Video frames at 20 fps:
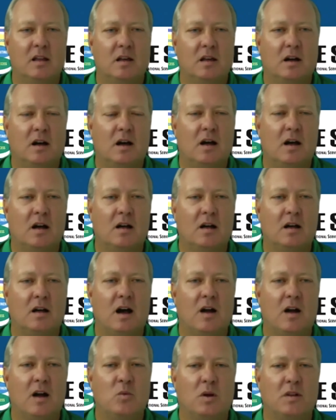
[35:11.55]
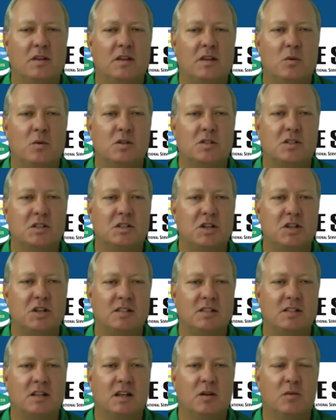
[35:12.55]
on what they were
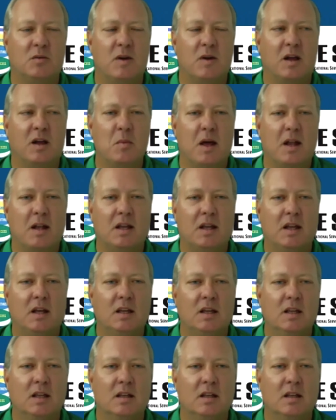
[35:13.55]
suggesting and recommending.